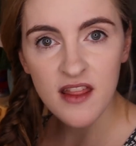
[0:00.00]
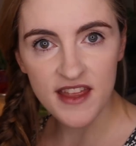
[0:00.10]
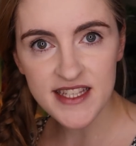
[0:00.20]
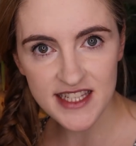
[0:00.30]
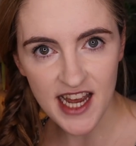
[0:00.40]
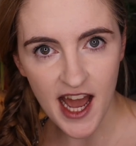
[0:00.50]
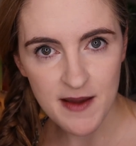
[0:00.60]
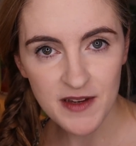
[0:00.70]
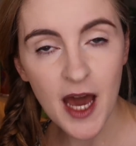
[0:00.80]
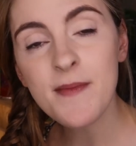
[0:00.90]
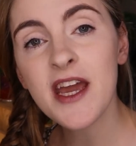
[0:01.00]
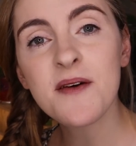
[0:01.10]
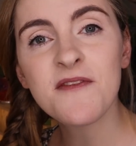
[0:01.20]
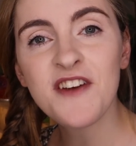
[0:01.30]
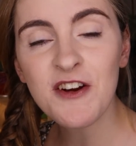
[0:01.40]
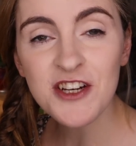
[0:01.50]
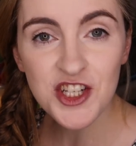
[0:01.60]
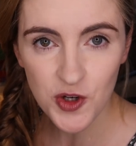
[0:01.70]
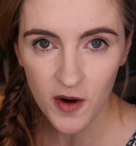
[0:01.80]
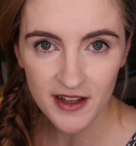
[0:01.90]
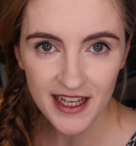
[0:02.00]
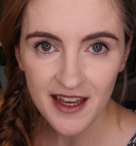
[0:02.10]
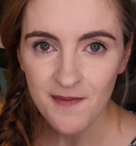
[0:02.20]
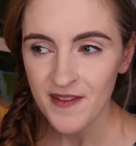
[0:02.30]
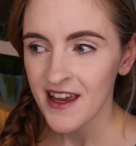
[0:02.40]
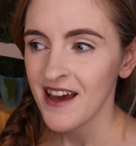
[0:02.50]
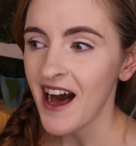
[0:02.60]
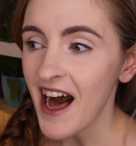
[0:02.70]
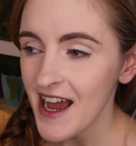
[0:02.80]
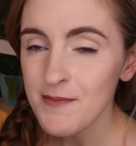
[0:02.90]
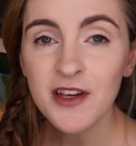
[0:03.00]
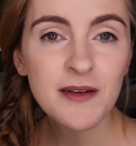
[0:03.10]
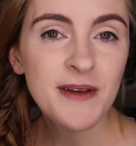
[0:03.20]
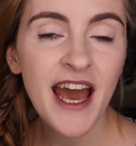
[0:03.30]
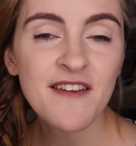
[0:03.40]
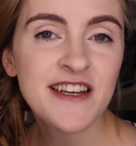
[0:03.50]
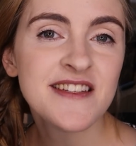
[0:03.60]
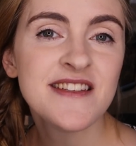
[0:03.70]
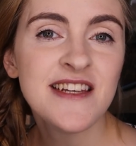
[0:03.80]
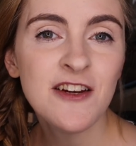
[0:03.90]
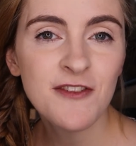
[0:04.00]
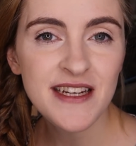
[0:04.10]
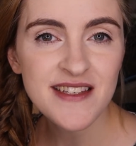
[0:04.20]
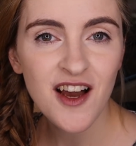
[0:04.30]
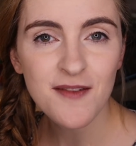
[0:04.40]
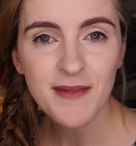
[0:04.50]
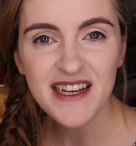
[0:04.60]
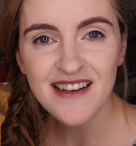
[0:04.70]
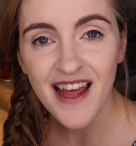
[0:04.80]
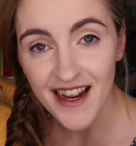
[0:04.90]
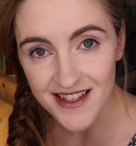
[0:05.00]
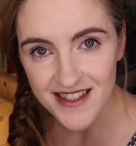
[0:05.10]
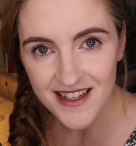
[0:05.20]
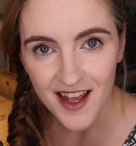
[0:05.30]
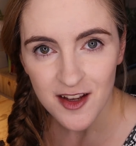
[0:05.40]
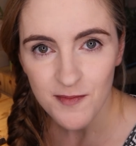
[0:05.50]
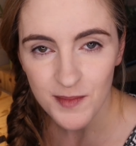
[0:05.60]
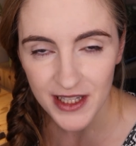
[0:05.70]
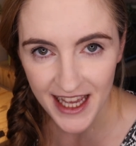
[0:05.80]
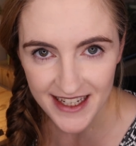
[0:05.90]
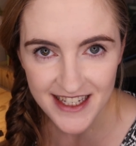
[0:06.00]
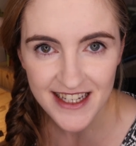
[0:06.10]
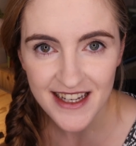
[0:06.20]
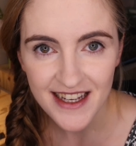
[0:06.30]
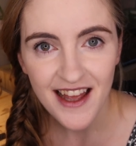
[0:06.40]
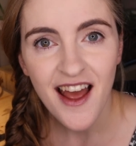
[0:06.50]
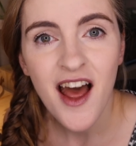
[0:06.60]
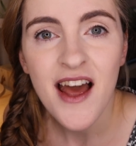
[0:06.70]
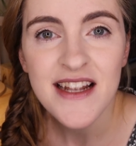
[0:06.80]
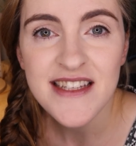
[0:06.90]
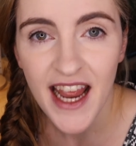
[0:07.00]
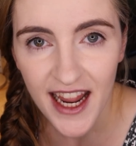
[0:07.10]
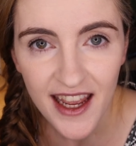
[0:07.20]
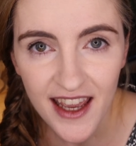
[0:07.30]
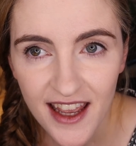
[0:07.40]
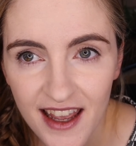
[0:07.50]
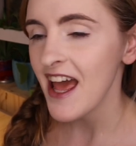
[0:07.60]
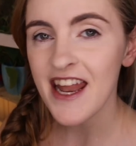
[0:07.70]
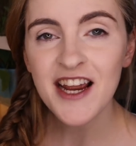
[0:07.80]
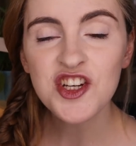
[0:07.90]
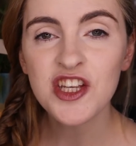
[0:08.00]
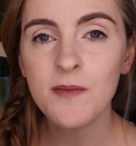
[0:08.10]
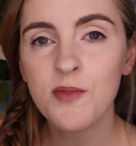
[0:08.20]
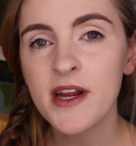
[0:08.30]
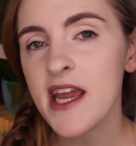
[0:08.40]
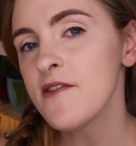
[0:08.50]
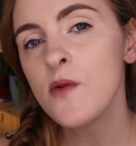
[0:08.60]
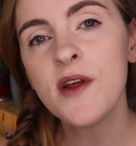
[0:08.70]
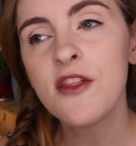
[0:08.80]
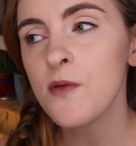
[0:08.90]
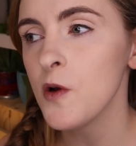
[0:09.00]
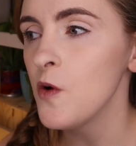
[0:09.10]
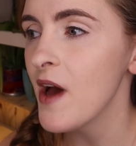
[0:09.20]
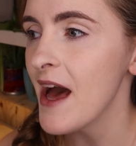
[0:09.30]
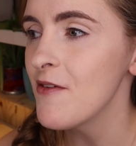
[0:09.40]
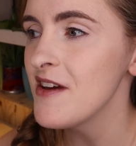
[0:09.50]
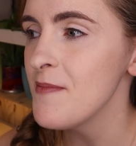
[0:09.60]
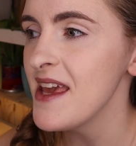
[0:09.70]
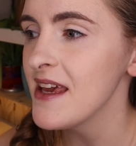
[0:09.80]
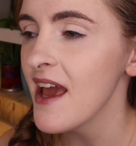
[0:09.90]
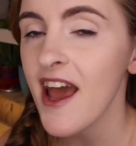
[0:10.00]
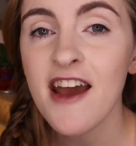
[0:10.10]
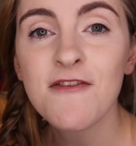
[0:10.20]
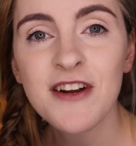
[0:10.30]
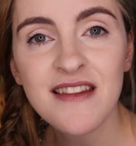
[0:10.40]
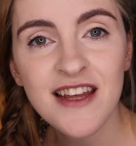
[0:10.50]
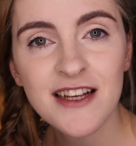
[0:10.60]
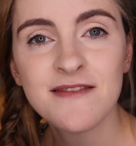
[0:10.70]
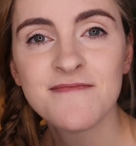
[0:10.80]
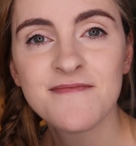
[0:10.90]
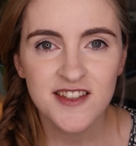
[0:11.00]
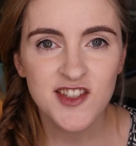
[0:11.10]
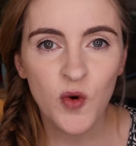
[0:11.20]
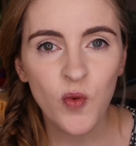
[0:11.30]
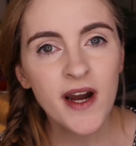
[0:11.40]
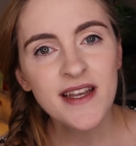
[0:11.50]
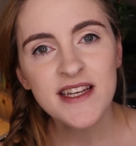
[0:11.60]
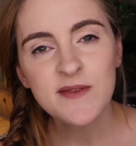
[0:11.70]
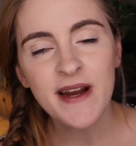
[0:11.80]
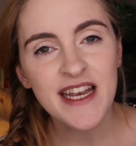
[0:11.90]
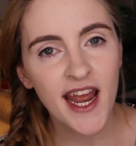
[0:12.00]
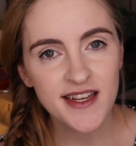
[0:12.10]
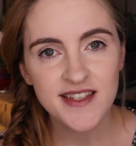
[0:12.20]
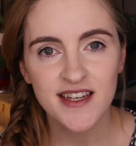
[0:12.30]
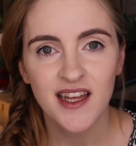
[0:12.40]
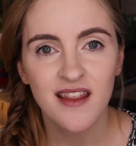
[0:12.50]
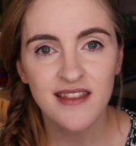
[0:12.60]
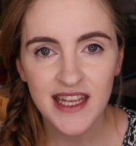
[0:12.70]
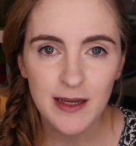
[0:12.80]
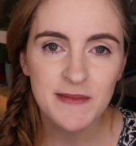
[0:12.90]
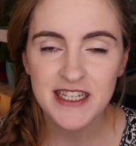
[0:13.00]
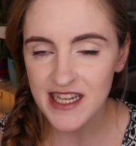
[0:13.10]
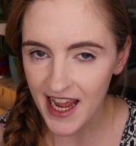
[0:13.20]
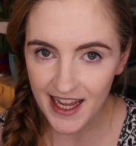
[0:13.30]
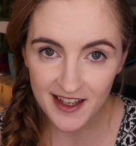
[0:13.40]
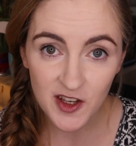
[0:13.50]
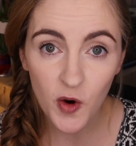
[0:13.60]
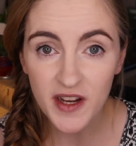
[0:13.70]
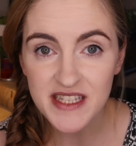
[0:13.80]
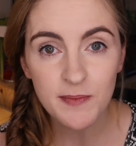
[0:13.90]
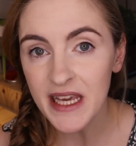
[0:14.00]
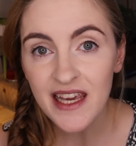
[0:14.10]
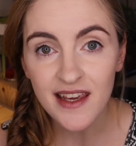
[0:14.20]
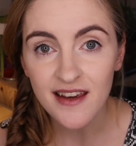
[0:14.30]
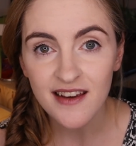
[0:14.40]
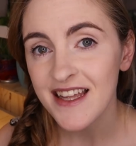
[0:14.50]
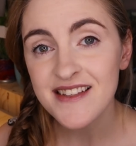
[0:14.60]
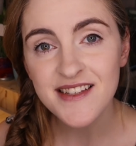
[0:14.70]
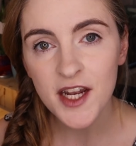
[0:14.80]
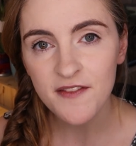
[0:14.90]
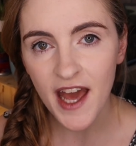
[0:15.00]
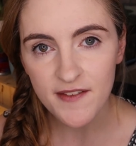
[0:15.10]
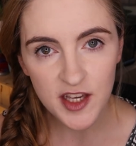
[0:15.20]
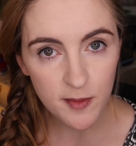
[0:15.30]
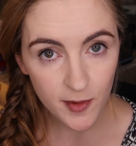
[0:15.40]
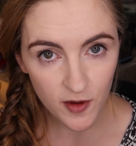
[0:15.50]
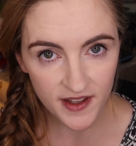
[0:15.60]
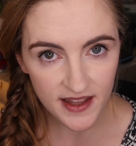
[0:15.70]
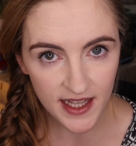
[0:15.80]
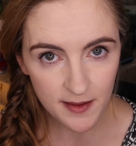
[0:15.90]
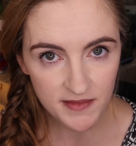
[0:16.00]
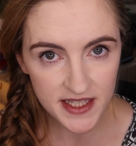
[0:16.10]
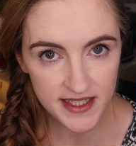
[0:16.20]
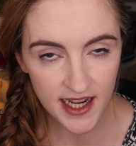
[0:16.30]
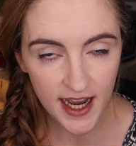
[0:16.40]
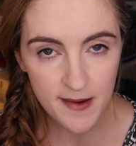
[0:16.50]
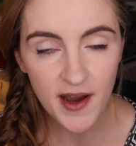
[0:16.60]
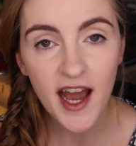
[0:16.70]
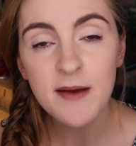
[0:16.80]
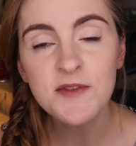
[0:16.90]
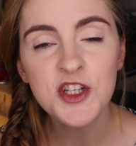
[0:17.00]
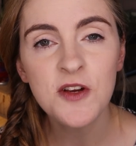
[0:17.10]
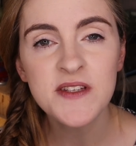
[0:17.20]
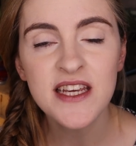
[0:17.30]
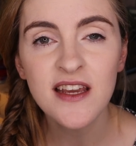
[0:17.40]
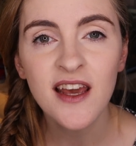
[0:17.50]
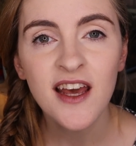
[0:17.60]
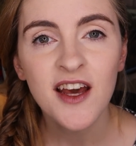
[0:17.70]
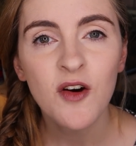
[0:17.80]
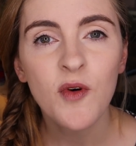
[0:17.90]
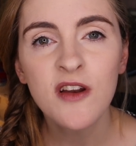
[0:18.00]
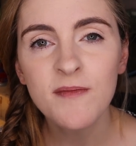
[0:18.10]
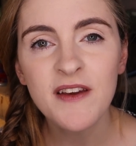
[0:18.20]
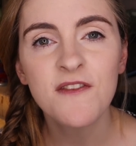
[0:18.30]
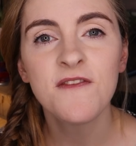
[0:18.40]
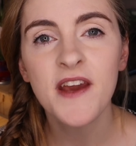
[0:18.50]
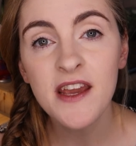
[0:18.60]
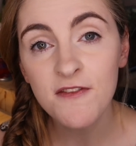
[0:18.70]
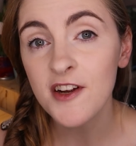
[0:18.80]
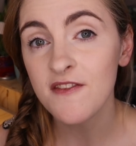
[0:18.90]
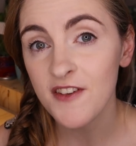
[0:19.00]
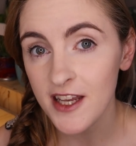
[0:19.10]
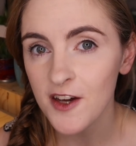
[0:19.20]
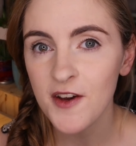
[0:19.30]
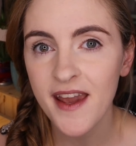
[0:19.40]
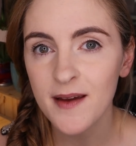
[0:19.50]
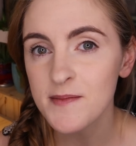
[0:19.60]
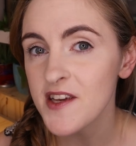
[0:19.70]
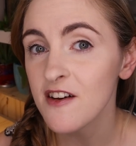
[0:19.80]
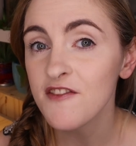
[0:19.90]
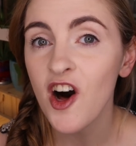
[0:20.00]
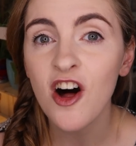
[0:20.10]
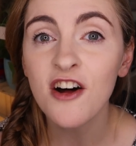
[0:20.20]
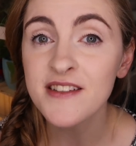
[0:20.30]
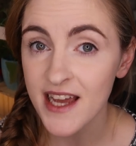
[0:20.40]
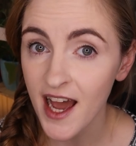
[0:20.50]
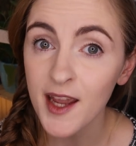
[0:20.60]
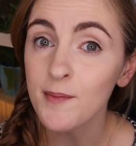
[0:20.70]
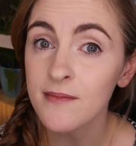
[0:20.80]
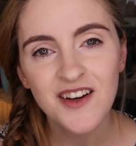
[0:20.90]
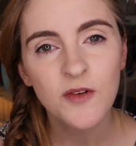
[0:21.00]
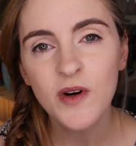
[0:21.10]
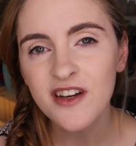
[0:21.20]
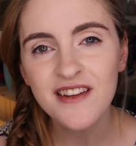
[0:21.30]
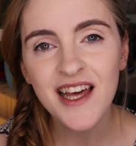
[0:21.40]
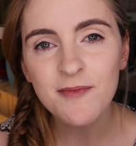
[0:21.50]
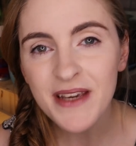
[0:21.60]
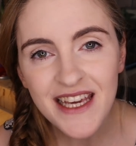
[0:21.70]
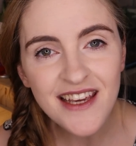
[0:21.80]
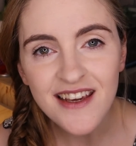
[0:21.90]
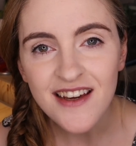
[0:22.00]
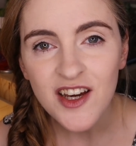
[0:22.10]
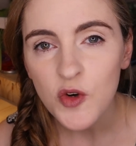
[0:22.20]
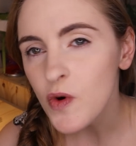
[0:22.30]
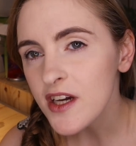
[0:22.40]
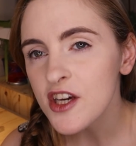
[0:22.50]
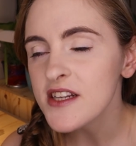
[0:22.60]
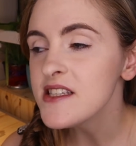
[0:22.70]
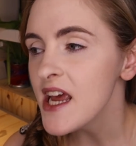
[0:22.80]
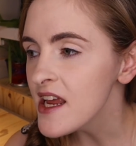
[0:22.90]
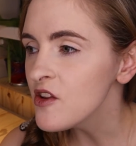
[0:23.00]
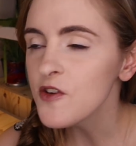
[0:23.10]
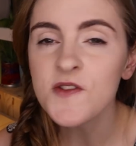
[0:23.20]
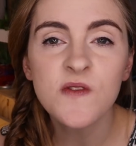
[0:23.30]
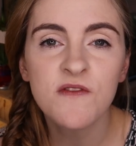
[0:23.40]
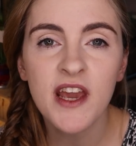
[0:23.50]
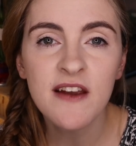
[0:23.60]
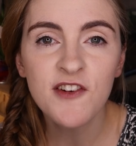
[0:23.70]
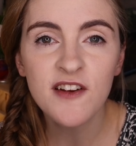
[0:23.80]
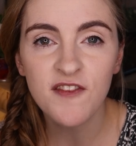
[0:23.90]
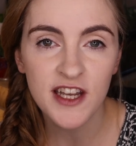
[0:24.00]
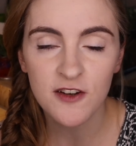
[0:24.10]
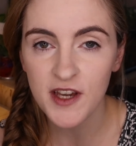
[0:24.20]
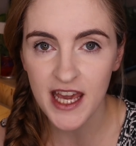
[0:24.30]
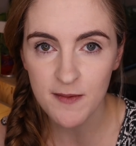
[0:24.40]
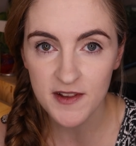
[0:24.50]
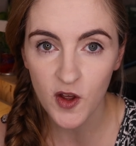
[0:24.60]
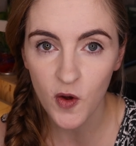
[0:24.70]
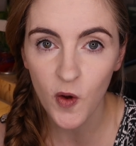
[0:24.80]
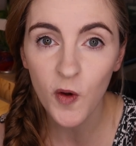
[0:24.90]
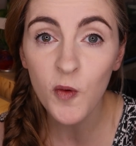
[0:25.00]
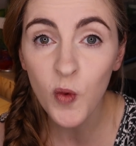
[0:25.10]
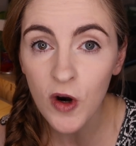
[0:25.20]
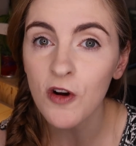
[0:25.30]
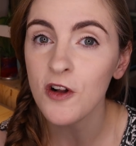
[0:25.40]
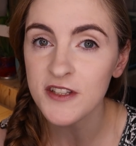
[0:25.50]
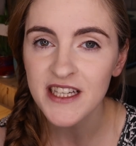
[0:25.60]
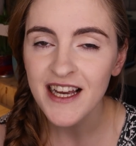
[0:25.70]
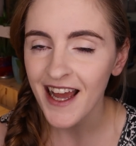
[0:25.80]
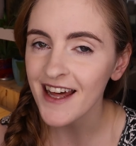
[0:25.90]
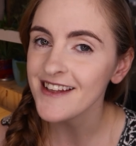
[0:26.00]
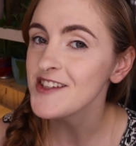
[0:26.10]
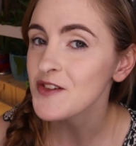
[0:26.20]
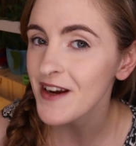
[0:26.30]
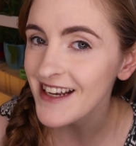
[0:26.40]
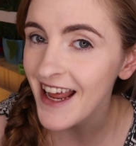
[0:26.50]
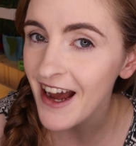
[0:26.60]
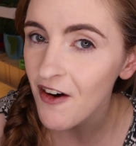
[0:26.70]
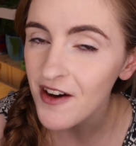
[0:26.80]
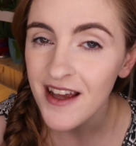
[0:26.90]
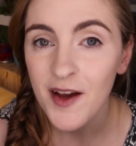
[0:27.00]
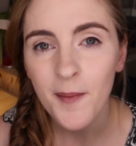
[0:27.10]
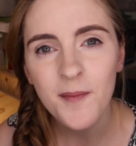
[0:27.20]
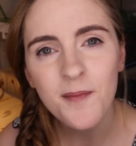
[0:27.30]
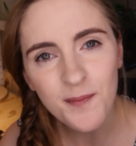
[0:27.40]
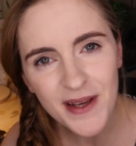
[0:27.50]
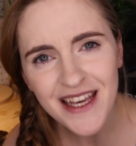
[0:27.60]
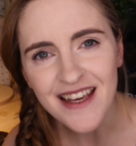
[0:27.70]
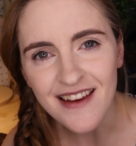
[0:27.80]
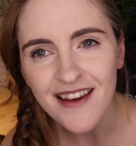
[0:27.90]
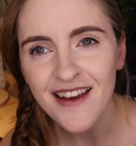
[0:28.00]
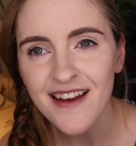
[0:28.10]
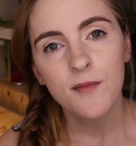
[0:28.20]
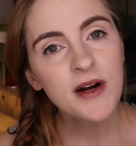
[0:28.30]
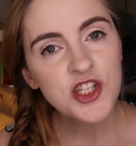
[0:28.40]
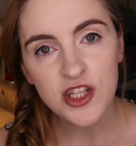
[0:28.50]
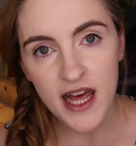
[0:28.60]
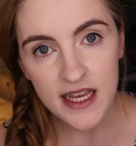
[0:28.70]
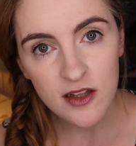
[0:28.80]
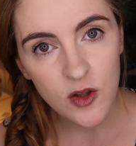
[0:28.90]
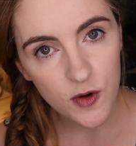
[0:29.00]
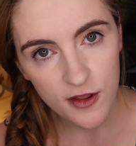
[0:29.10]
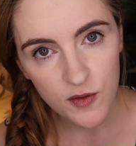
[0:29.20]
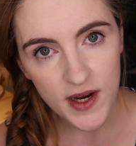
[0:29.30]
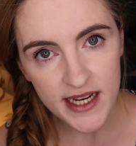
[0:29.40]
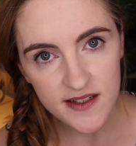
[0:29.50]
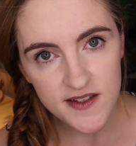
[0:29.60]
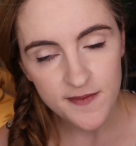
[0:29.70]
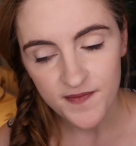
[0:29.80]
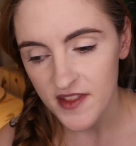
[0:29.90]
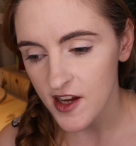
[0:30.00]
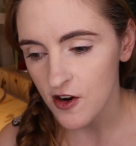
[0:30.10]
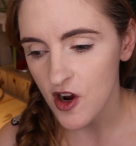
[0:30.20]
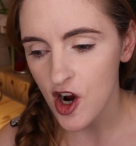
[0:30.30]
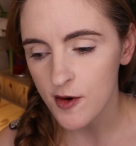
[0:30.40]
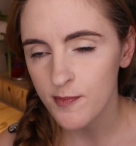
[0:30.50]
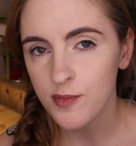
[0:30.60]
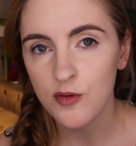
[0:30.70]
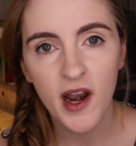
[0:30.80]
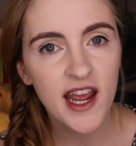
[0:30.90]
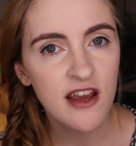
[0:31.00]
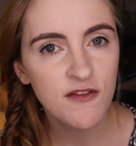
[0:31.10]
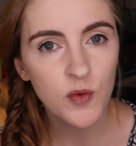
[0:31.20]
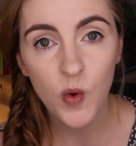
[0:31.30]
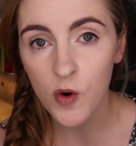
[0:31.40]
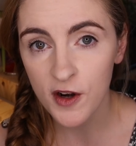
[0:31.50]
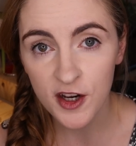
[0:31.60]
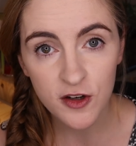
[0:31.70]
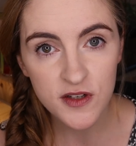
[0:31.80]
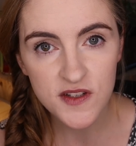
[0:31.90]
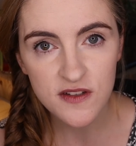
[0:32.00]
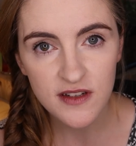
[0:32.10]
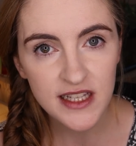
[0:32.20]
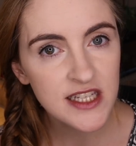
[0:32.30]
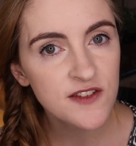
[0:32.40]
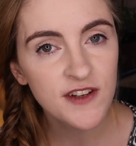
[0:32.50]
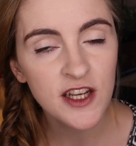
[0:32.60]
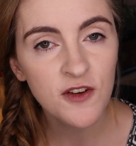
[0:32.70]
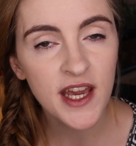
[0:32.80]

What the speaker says: this time, coming up very shortly, I'm going to be having a series on my next planted tank and actually bring everyone through how I make everything. So what is my next themed tank going to be? Instead of having a movie theme this time, I'm choosing one of my favorite video games of all time. What could that be? What could Taylor's favorite video game in the whole world, at least right now, be? Much like Lord of the Rings. There are brave warriors in this video